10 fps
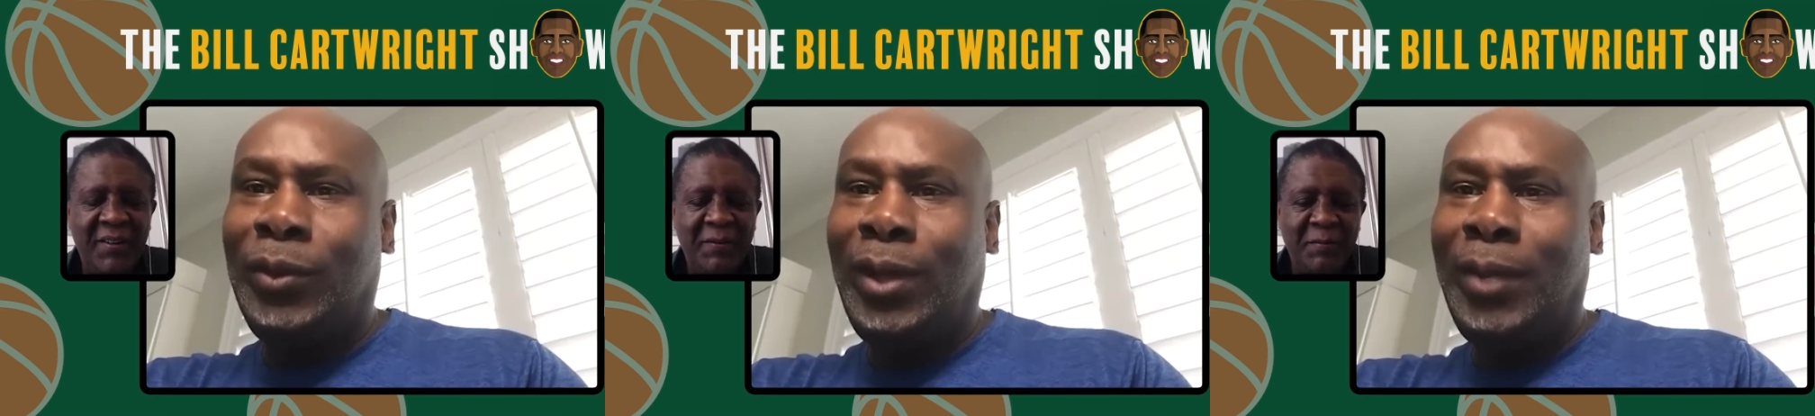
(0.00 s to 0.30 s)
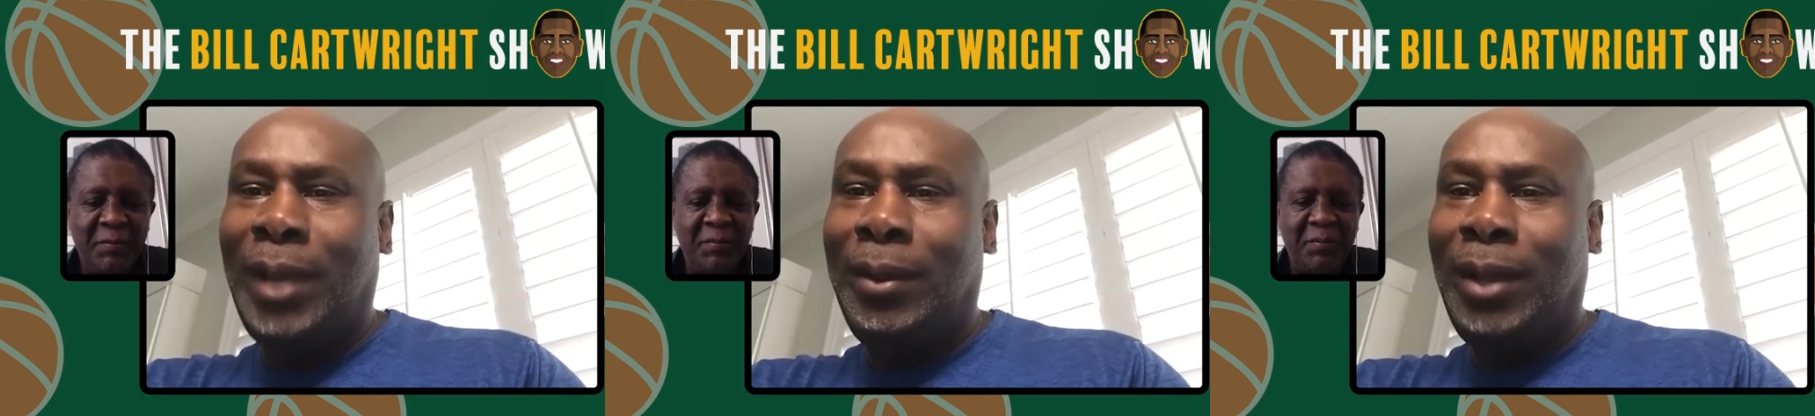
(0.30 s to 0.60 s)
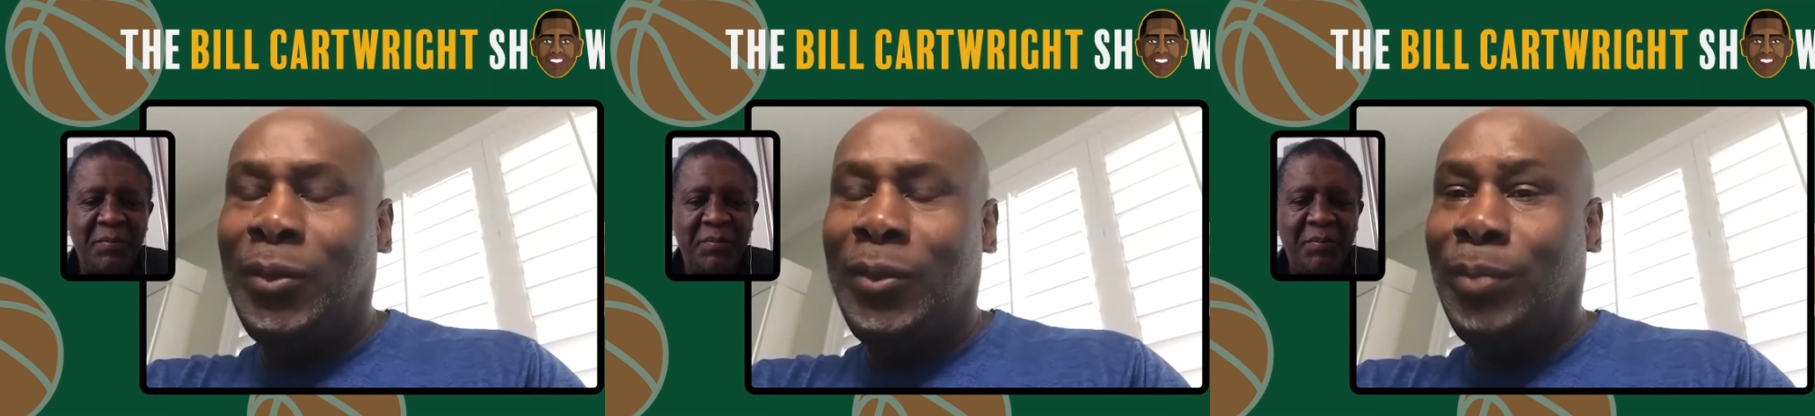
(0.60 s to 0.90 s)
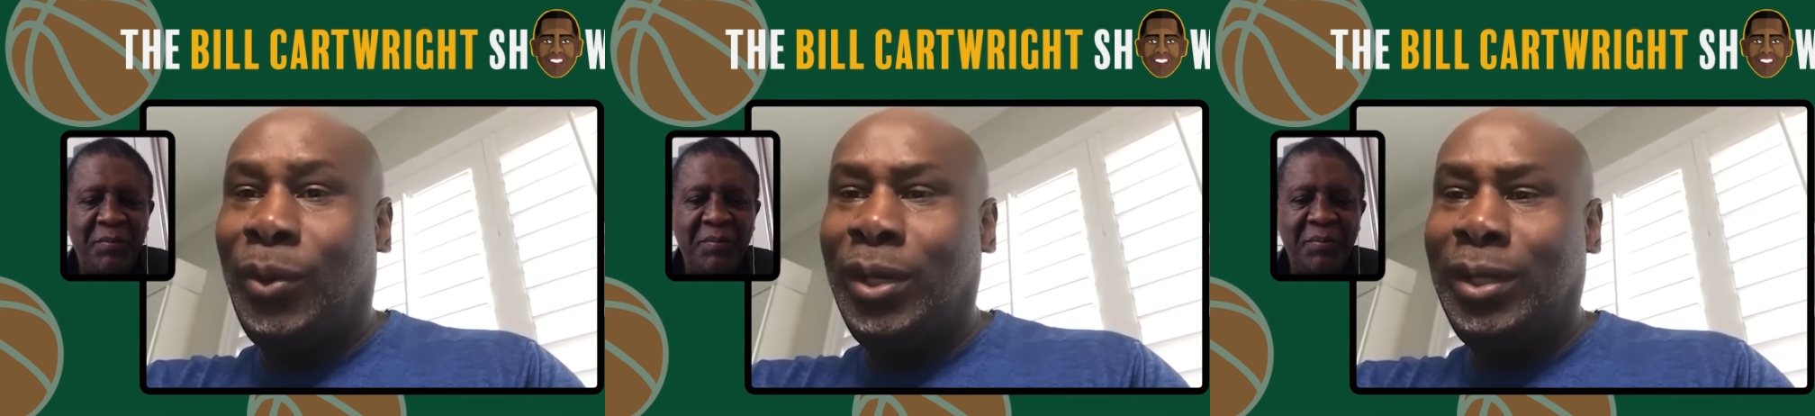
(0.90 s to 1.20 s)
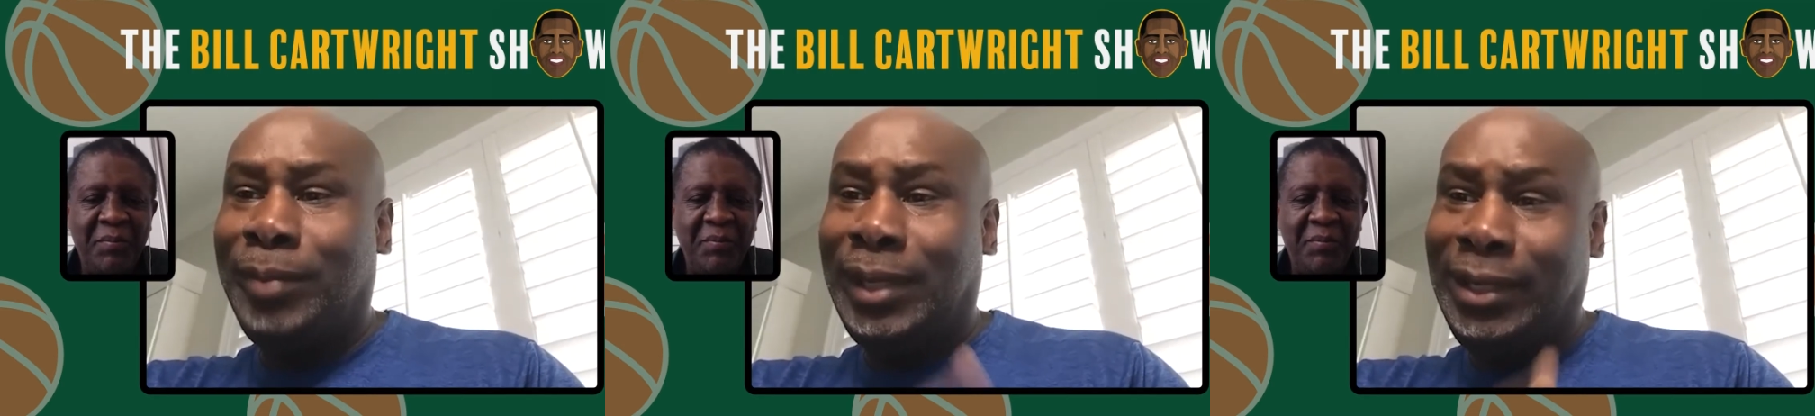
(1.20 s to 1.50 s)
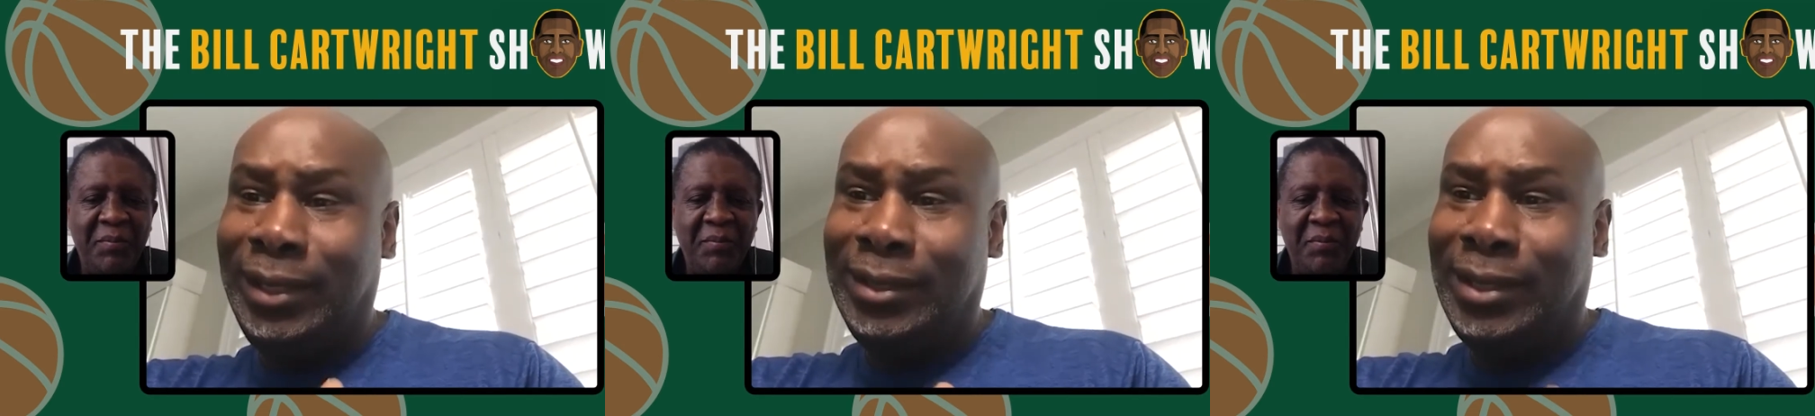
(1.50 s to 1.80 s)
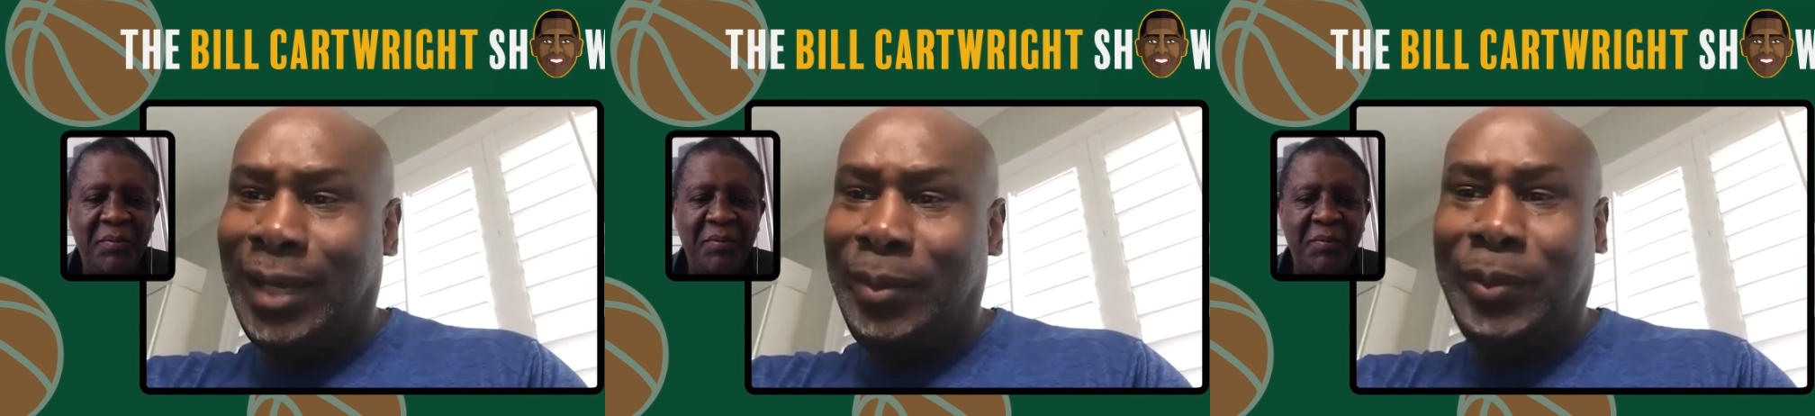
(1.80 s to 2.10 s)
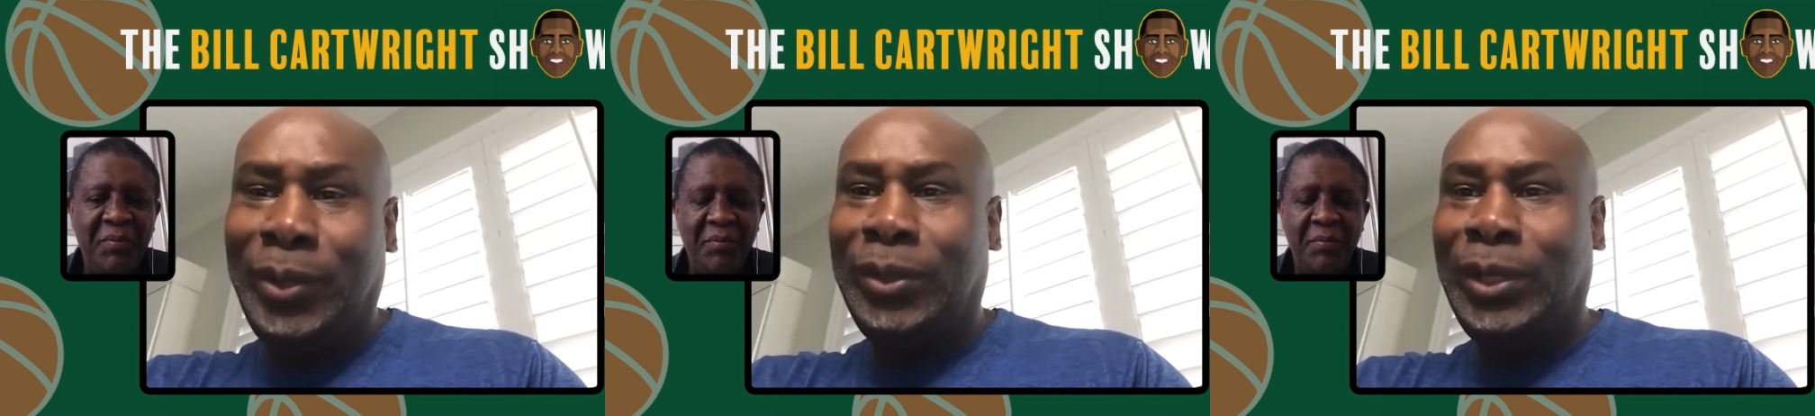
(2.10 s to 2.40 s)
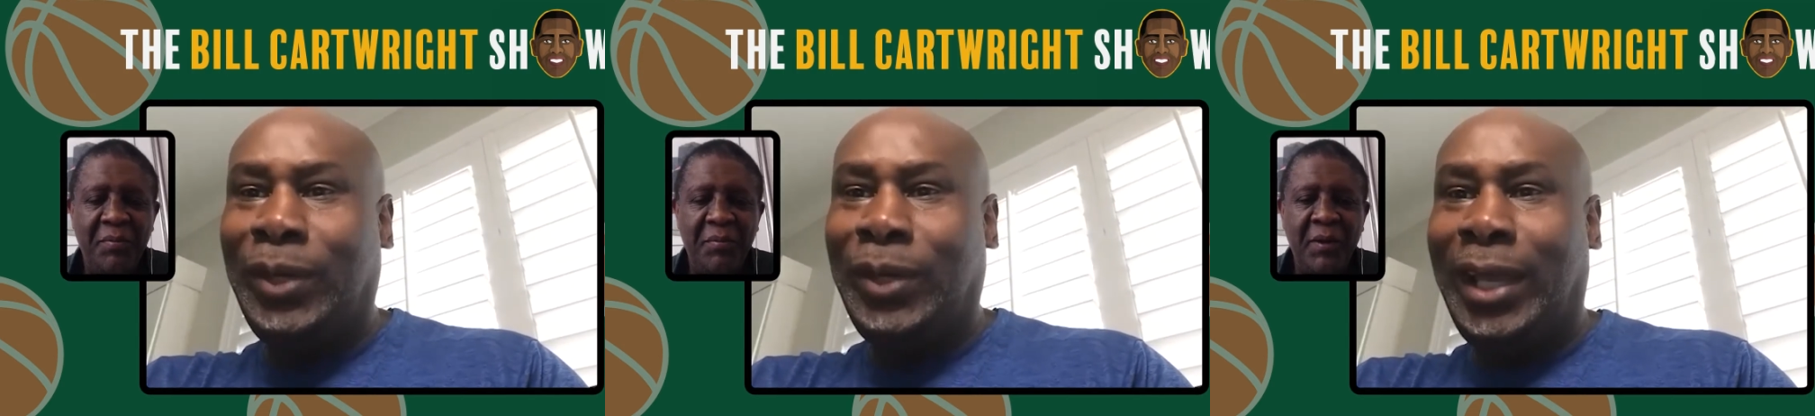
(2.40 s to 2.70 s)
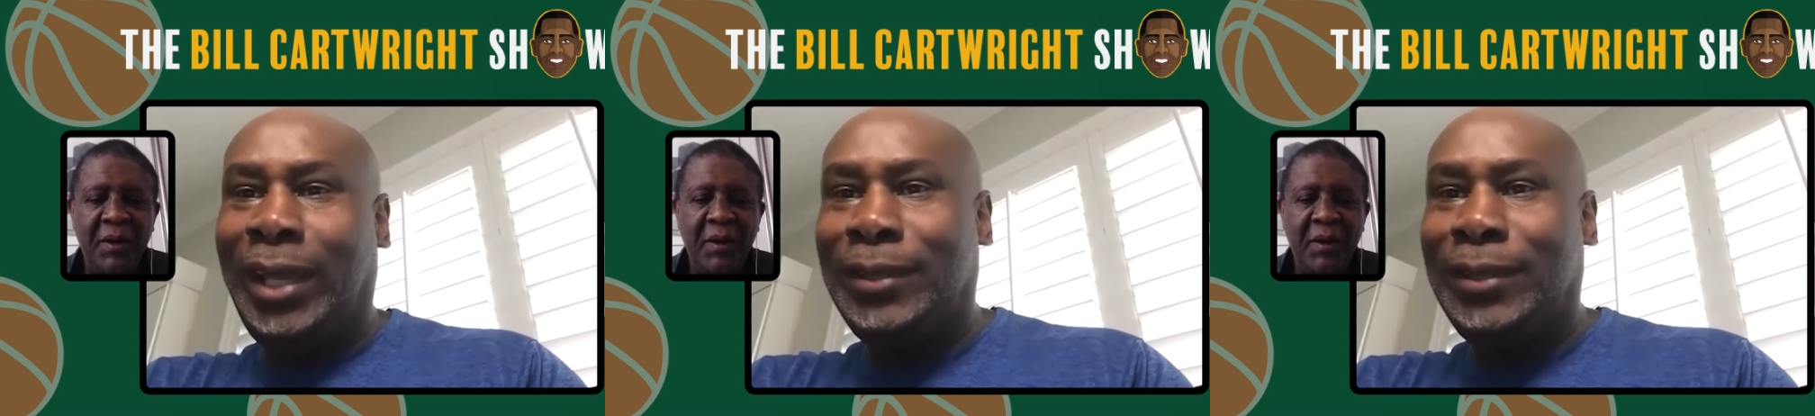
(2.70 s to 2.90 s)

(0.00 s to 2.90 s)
Speaker 1: up, I was born in Belize. A lot of people don't know that.